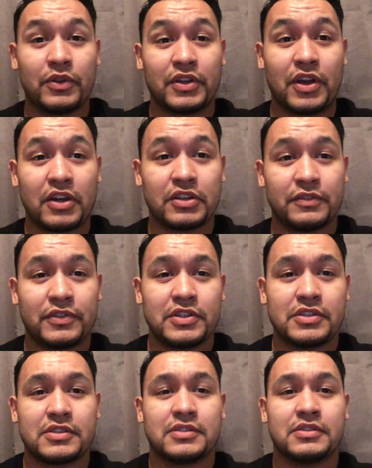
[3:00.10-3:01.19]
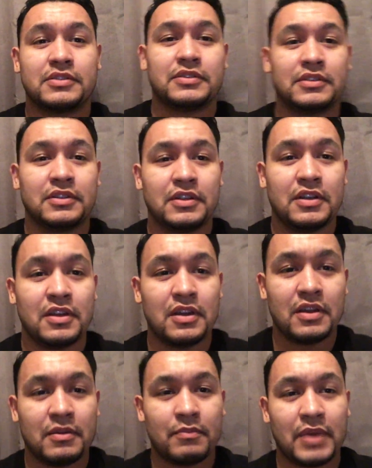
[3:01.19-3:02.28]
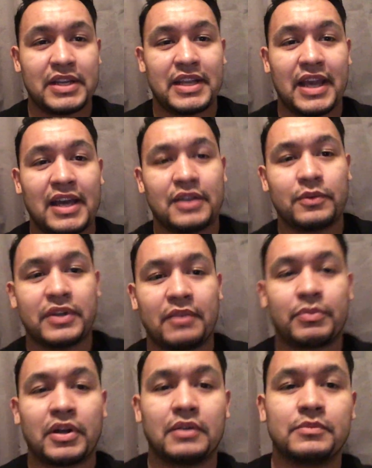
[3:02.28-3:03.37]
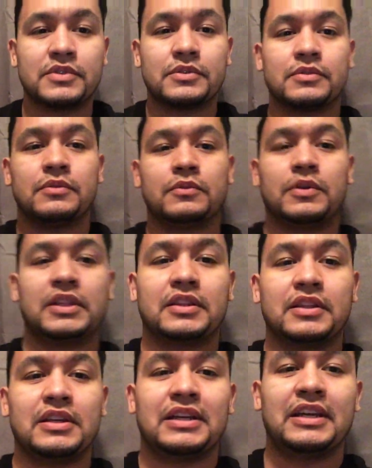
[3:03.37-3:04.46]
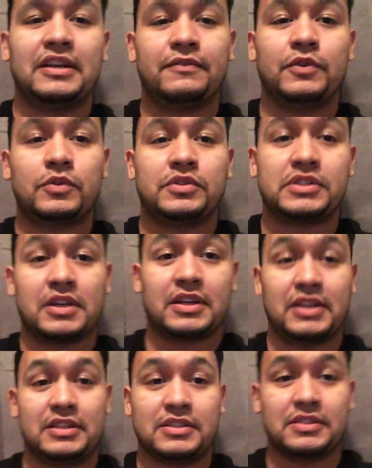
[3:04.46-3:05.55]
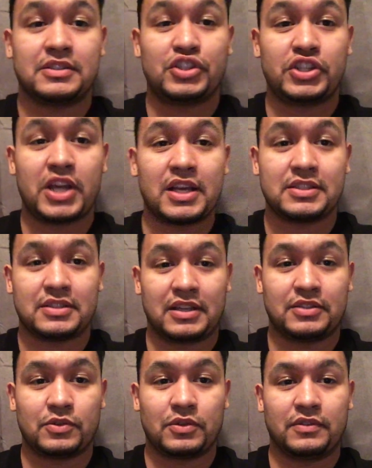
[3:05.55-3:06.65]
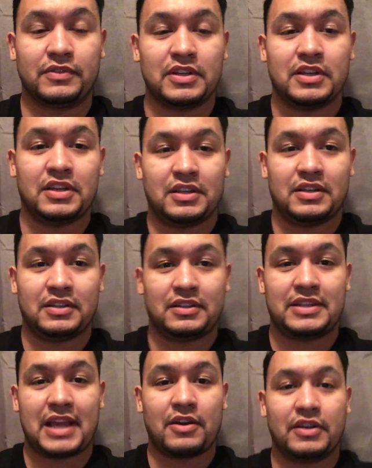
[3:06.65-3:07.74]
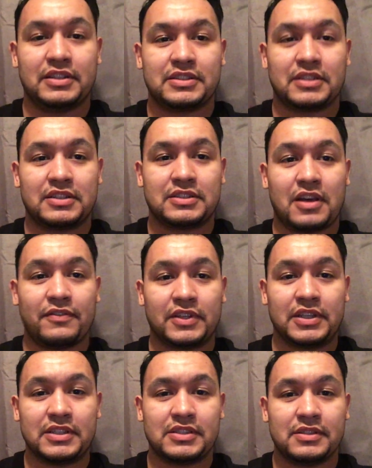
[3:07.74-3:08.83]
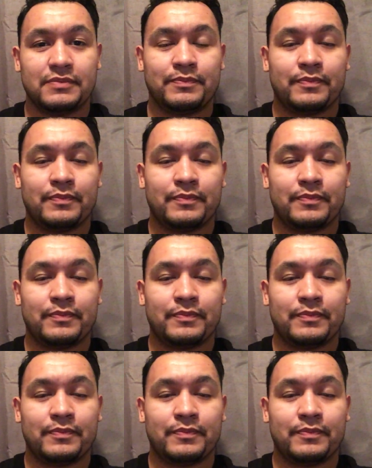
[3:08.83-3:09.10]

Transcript: going to the doctor first. My dad would have problems with getting food stuck in his chest, like sort of down in his esophagus,